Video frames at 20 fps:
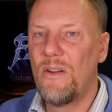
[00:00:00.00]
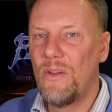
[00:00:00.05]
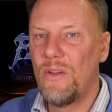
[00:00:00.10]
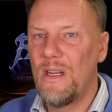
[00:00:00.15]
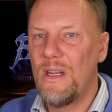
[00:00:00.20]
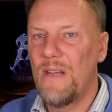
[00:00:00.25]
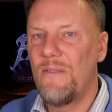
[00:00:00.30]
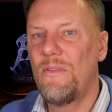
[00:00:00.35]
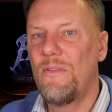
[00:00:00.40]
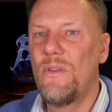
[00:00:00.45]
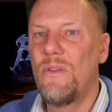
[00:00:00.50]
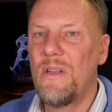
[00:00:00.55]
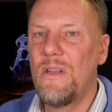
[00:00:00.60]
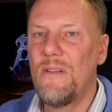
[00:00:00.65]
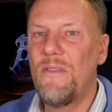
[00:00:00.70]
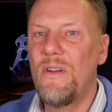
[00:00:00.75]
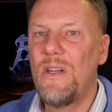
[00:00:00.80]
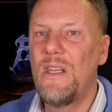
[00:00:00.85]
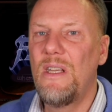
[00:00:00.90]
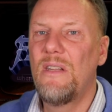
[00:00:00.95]
You
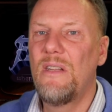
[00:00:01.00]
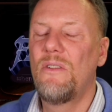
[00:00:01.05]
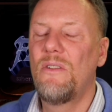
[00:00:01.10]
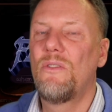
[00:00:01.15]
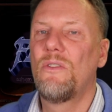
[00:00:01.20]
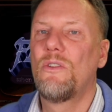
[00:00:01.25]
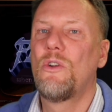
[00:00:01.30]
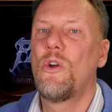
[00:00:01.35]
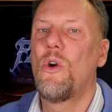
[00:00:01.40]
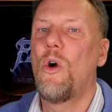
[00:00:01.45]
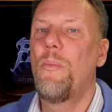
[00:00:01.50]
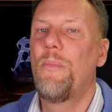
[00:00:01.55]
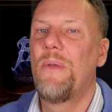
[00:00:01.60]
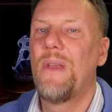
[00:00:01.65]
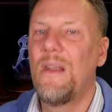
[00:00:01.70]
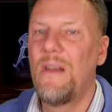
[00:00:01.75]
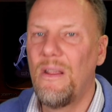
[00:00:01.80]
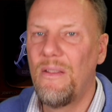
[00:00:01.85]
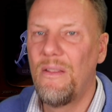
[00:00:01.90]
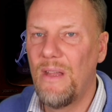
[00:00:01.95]
never needed to
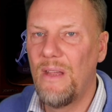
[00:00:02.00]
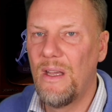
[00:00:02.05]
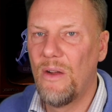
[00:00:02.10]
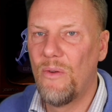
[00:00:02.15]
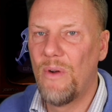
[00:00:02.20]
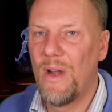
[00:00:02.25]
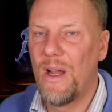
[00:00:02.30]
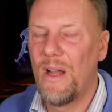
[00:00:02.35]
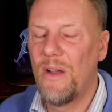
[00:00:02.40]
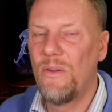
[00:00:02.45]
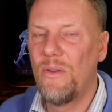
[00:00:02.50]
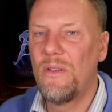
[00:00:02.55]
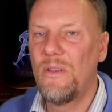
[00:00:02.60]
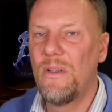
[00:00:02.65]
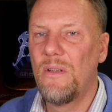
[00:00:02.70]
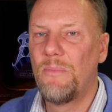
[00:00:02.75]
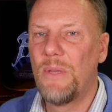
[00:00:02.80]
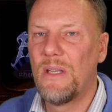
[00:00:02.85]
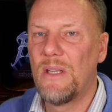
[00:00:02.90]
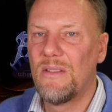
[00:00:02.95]
copy anything around
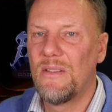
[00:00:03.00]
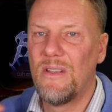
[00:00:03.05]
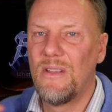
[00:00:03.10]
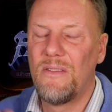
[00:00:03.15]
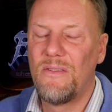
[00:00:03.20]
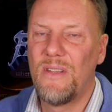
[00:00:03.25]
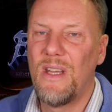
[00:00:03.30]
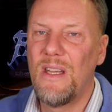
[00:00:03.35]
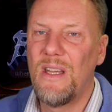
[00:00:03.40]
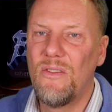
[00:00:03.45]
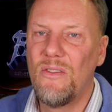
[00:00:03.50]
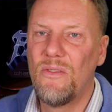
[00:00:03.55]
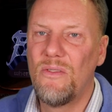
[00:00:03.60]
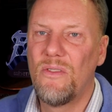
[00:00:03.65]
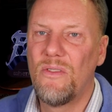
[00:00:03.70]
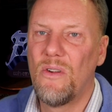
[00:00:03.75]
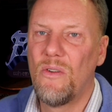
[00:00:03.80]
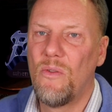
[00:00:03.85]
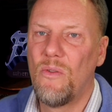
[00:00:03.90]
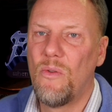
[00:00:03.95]
because the
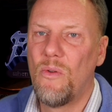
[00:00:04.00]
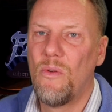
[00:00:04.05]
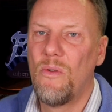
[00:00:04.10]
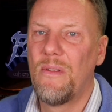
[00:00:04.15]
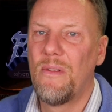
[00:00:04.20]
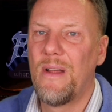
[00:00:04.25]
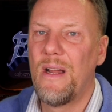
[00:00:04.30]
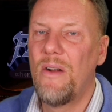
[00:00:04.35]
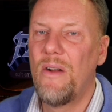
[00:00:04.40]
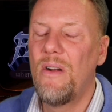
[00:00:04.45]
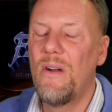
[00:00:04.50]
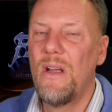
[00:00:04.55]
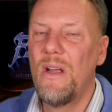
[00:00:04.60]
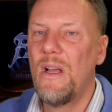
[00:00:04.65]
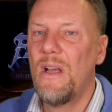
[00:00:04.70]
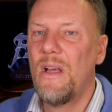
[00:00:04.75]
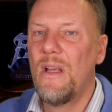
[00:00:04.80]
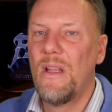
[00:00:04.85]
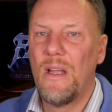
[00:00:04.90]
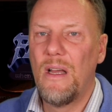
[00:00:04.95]
sectors are all there,
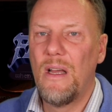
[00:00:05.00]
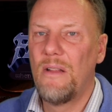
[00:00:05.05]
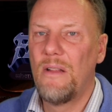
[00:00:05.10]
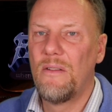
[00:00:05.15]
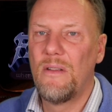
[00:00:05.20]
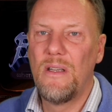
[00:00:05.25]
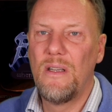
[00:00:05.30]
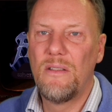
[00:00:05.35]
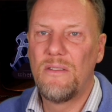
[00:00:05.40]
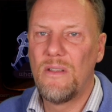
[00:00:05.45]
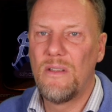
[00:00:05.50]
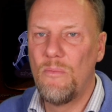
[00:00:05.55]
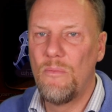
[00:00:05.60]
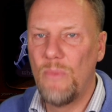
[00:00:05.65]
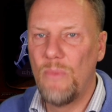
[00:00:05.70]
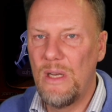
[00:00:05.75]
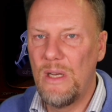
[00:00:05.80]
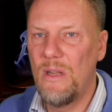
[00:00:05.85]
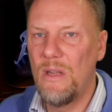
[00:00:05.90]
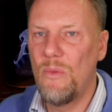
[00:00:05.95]
and it's a
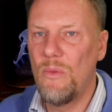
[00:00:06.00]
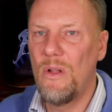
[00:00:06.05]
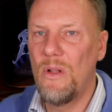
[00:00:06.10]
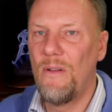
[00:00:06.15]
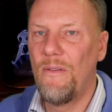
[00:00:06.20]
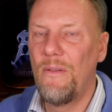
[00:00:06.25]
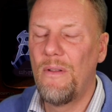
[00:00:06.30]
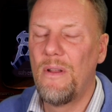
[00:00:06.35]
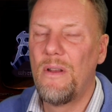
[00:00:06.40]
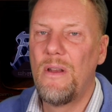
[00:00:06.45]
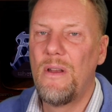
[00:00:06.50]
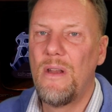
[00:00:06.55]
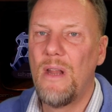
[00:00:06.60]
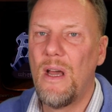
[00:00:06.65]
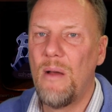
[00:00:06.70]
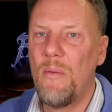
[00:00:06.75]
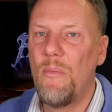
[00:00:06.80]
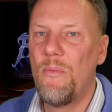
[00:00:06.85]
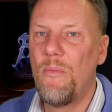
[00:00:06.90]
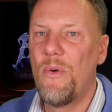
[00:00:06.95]
minimal
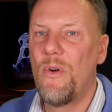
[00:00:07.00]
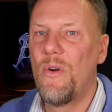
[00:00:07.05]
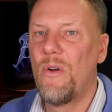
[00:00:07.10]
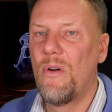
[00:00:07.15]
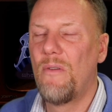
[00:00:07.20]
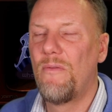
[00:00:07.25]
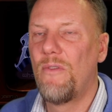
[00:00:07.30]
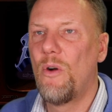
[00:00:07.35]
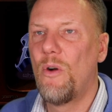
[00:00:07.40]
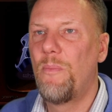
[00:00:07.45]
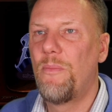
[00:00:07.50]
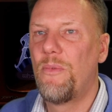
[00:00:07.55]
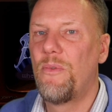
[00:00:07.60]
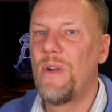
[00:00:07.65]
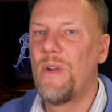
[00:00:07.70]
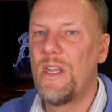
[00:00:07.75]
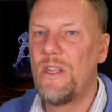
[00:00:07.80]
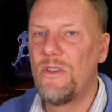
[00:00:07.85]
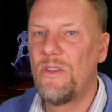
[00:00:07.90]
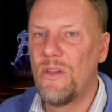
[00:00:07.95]
number of
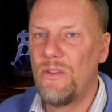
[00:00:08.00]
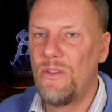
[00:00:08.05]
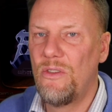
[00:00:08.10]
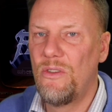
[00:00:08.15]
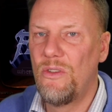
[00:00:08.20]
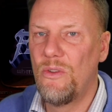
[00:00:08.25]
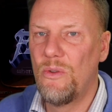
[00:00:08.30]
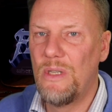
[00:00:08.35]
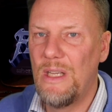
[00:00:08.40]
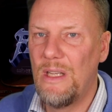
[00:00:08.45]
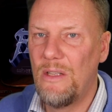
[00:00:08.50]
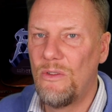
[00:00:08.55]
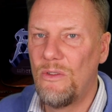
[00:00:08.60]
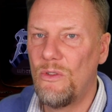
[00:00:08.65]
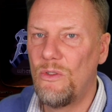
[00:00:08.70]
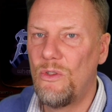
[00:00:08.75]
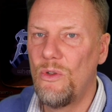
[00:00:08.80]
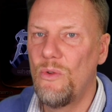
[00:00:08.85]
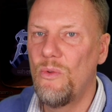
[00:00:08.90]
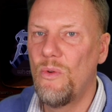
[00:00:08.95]
operations you need
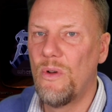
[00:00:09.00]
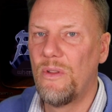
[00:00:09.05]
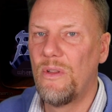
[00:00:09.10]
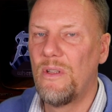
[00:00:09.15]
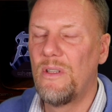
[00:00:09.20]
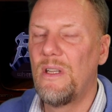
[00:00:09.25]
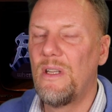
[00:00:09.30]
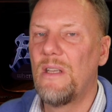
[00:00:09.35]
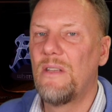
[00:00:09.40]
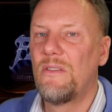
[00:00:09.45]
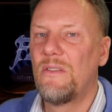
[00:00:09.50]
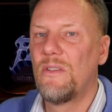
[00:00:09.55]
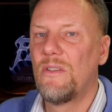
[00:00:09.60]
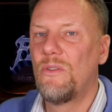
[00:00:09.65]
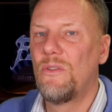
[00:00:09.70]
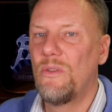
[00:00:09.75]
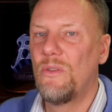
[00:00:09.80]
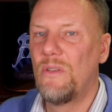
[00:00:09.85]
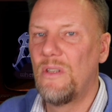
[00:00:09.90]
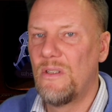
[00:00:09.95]
to do on the disk
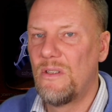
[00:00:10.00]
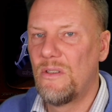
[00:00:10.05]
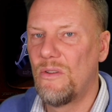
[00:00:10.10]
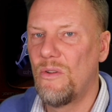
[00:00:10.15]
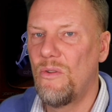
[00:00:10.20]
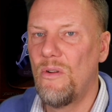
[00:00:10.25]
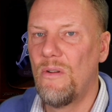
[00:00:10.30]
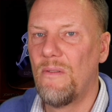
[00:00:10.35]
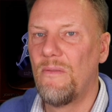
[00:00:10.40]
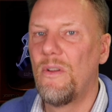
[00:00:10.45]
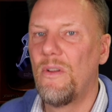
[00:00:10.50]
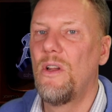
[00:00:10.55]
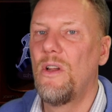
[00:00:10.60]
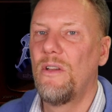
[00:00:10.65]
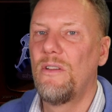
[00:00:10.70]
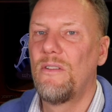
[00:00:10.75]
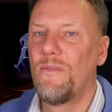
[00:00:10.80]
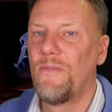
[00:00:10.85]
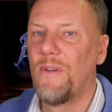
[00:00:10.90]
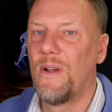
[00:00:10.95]
to dissolve a
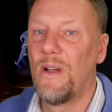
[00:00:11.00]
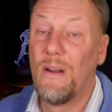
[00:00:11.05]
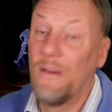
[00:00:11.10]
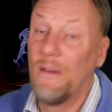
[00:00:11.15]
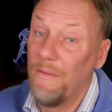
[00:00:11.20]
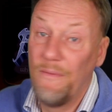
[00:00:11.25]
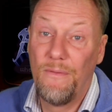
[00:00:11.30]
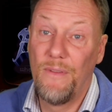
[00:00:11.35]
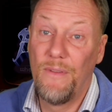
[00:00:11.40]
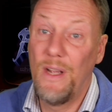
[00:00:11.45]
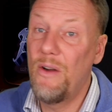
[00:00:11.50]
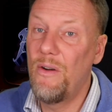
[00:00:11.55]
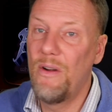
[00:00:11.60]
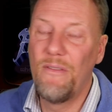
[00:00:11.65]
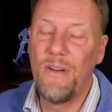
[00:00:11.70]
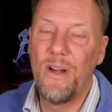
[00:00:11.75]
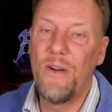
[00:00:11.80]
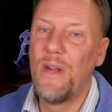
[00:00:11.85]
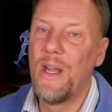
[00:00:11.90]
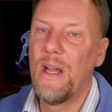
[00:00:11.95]
links file. Very,
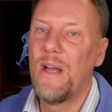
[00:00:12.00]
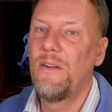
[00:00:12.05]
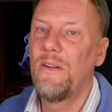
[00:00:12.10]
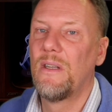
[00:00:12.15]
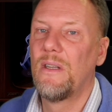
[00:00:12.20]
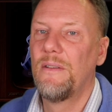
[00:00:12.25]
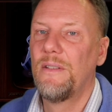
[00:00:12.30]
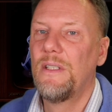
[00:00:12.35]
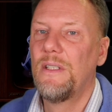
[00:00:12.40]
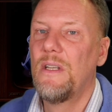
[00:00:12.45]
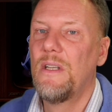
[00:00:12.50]
very handy.